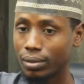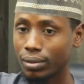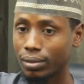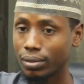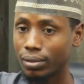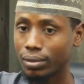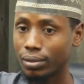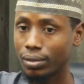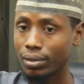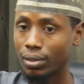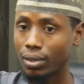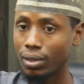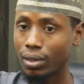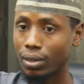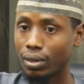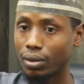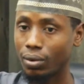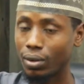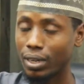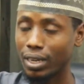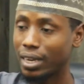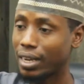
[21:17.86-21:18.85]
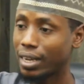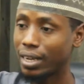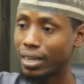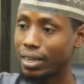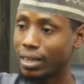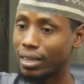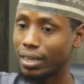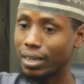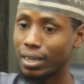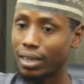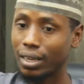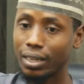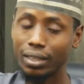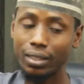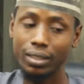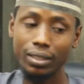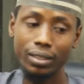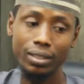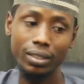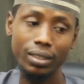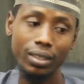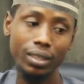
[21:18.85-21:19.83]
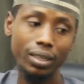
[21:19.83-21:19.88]
That is for OGP.
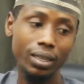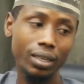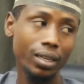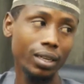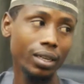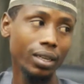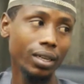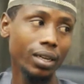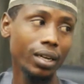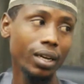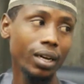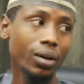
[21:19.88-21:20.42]
And